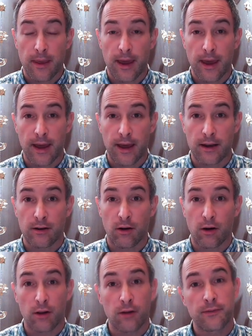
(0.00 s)
and
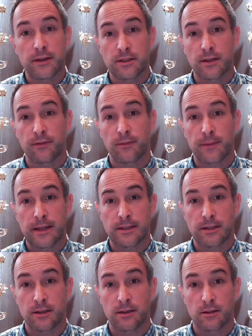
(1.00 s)
all of these different
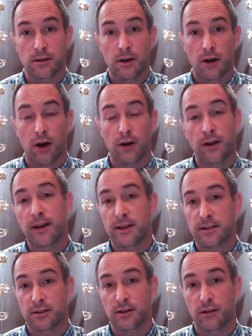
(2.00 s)
pieces are not
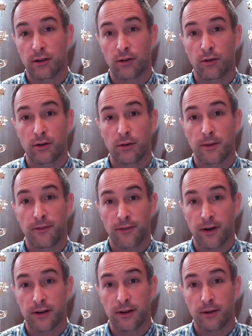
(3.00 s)
necessarily going to be
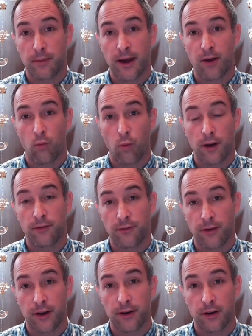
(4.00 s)
funded by one
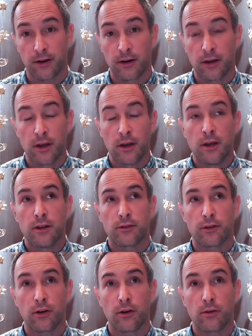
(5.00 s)
funder.
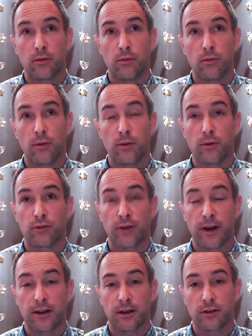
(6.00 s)
So when we're
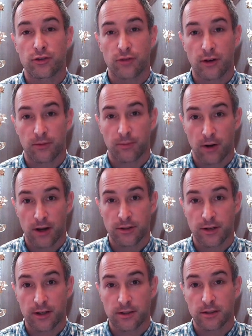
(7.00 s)
trying to construct
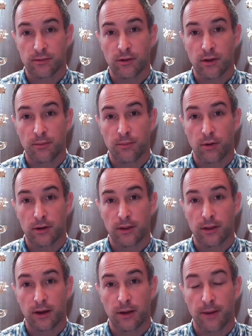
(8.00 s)
projects, it's really important to
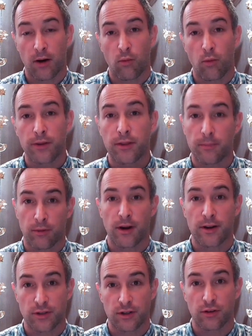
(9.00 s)
think about what the
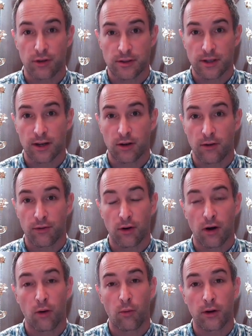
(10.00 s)
project looks like
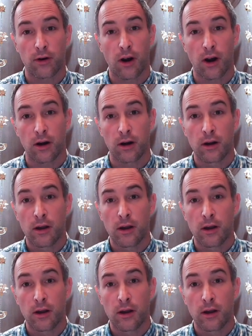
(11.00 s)
overall. What are